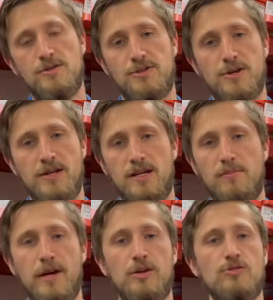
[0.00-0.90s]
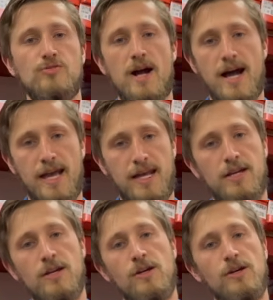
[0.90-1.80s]
so you can get a better
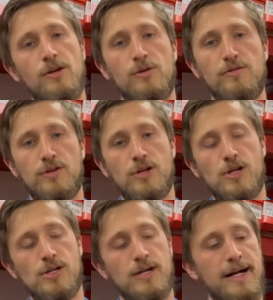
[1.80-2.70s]
ride over